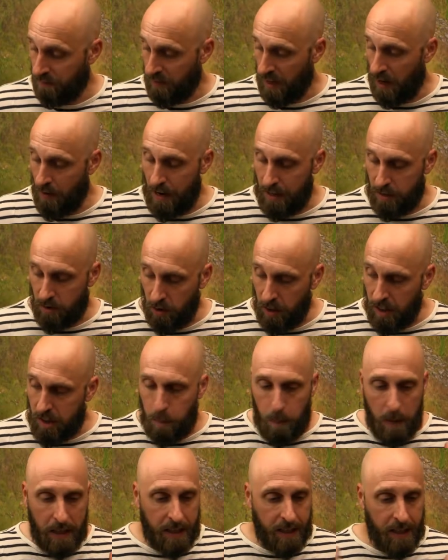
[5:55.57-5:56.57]
All right, so let's
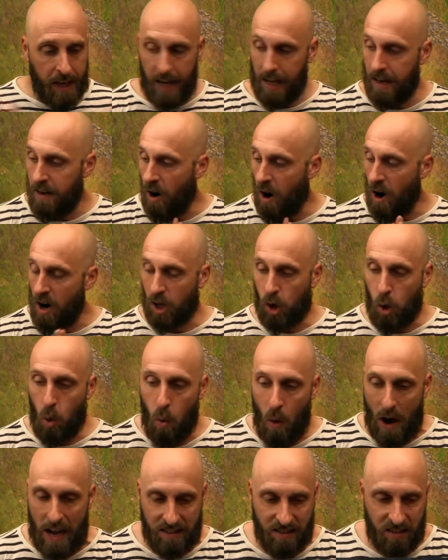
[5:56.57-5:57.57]
begin our
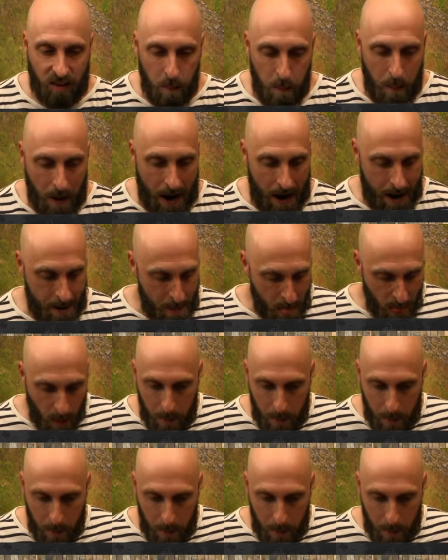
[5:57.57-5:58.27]
quest by